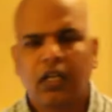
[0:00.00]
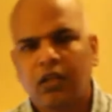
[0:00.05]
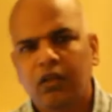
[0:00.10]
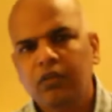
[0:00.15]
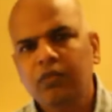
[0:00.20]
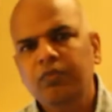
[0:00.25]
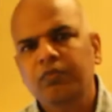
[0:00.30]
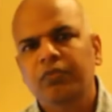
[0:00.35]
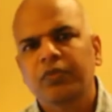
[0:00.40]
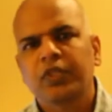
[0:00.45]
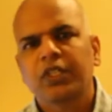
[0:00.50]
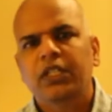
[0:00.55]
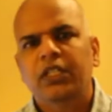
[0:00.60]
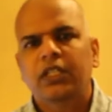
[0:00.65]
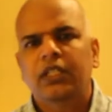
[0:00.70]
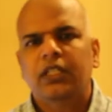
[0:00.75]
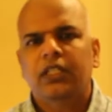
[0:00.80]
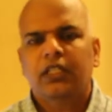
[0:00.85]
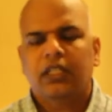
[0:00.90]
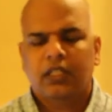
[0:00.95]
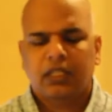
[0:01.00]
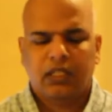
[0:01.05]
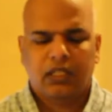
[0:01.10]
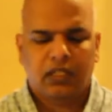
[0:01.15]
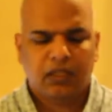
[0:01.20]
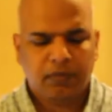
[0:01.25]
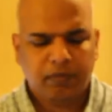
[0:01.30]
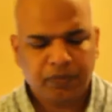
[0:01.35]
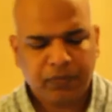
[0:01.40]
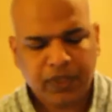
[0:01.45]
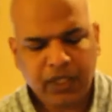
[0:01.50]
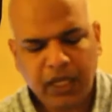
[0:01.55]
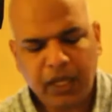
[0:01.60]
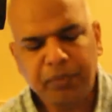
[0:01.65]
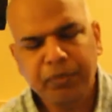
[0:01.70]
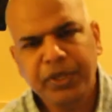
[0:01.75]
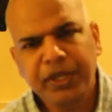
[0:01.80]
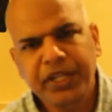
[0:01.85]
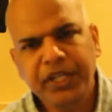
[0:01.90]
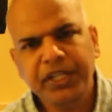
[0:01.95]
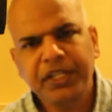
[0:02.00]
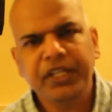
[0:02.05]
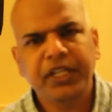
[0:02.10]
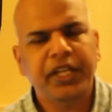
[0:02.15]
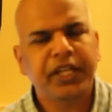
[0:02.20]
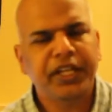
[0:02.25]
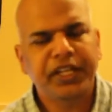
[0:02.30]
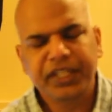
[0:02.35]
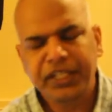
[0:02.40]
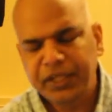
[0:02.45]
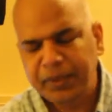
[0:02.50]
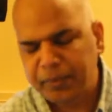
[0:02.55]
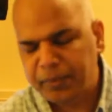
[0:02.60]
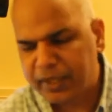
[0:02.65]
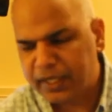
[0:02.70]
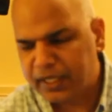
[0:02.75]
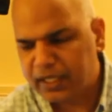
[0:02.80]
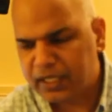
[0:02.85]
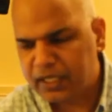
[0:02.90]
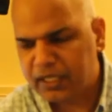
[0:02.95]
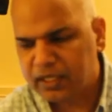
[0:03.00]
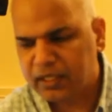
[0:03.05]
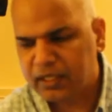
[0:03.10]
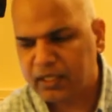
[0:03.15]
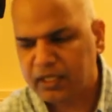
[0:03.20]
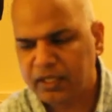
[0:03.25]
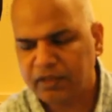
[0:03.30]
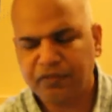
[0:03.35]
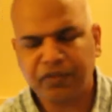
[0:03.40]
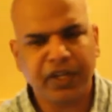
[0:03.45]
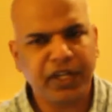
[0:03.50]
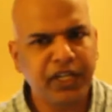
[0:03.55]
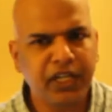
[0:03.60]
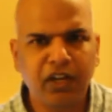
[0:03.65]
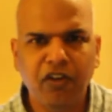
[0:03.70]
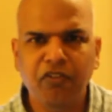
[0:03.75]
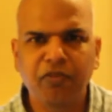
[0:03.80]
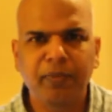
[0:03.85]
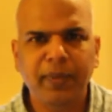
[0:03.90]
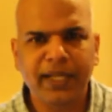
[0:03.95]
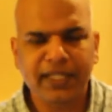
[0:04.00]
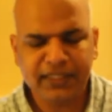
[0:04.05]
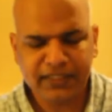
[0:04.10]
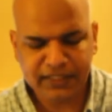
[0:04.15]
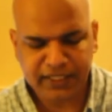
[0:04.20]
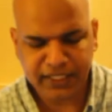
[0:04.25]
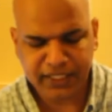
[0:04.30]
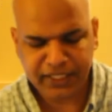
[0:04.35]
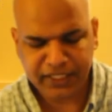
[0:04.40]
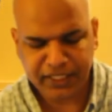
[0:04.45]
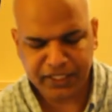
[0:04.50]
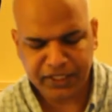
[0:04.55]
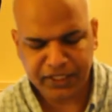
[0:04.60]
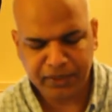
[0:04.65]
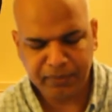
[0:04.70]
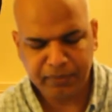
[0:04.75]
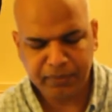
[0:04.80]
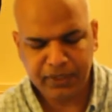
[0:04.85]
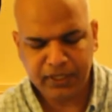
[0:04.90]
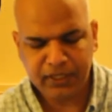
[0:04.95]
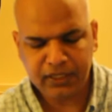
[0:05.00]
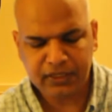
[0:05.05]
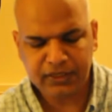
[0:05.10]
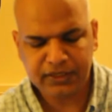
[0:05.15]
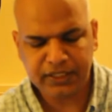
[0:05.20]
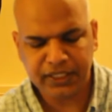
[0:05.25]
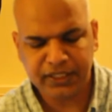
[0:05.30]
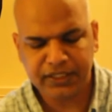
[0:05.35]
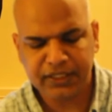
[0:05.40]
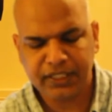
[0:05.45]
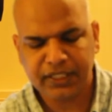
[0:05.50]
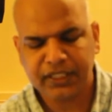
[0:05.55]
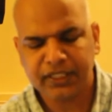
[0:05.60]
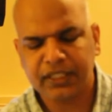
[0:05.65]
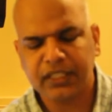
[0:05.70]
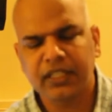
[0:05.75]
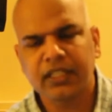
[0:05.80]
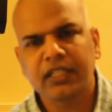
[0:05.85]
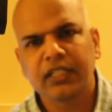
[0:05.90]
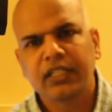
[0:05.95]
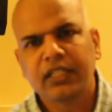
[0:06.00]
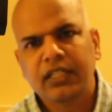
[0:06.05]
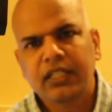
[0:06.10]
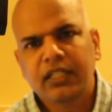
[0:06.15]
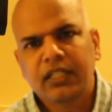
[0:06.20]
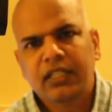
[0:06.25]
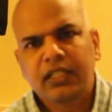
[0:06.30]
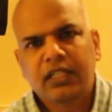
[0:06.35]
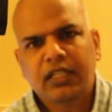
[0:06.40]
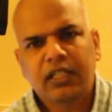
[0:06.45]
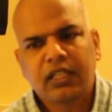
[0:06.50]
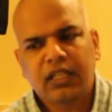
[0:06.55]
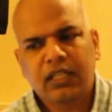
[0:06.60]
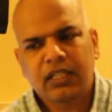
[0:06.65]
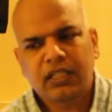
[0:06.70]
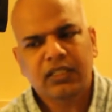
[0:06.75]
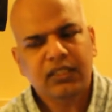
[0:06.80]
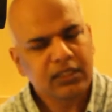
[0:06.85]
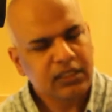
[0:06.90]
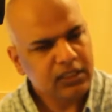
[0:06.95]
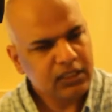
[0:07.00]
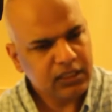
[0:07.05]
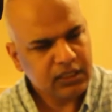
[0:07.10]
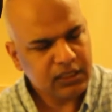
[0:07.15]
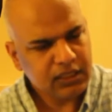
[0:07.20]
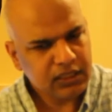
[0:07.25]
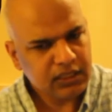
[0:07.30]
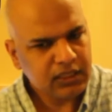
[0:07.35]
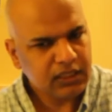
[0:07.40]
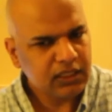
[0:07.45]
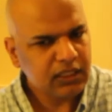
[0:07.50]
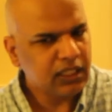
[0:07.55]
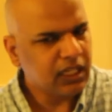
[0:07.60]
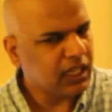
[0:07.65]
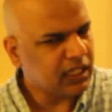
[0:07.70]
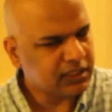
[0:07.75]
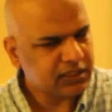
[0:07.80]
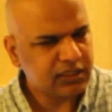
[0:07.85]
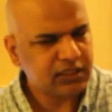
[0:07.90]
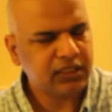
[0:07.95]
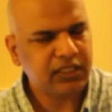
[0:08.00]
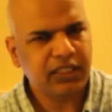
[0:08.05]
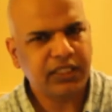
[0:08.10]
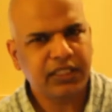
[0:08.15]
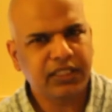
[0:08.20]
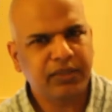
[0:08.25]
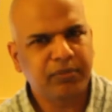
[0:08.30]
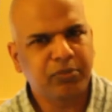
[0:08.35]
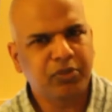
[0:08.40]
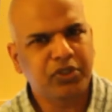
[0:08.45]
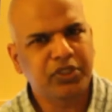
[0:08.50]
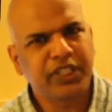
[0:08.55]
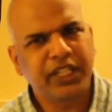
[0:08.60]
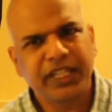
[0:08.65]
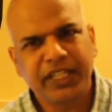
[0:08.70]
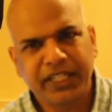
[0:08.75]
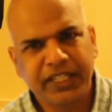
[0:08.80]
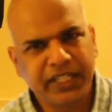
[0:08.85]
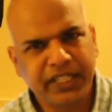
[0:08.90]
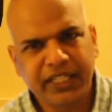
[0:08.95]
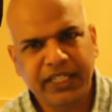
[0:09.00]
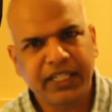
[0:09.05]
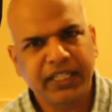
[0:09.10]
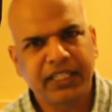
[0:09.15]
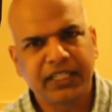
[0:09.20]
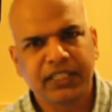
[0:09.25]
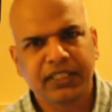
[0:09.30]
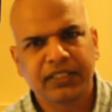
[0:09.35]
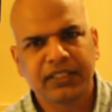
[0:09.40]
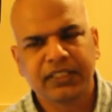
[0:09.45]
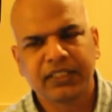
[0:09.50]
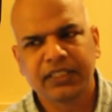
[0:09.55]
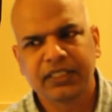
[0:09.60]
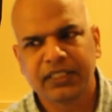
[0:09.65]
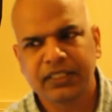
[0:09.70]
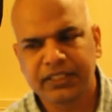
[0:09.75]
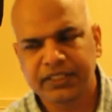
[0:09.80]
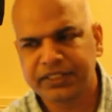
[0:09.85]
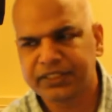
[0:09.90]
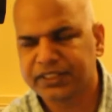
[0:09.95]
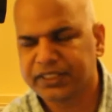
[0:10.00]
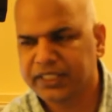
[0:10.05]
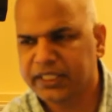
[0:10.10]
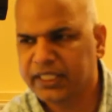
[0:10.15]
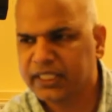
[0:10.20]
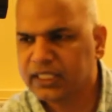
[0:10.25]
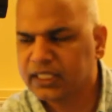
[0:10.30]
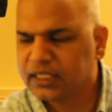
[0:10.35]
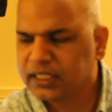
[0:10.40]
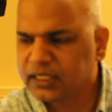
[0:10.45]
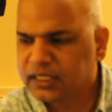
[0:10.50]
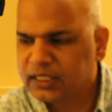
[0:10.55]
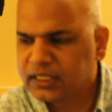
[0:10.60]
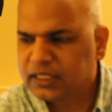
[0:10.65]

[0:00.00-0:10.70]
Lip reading: Hello, I'm reading an email. A friend of mine sent an email saying that last more than a decade is here